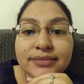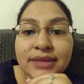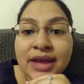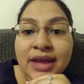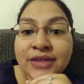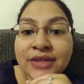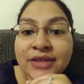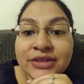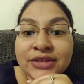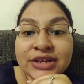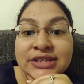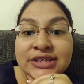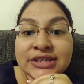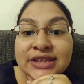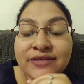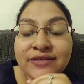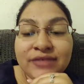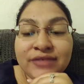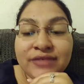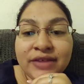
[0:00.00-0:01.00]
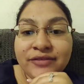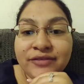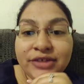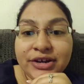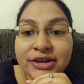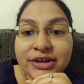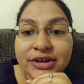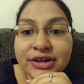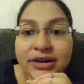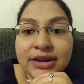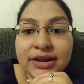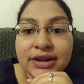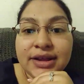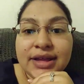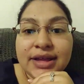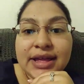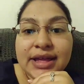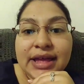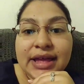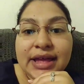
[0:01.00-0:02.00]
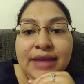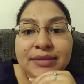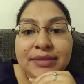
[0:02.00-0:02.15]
out there, because I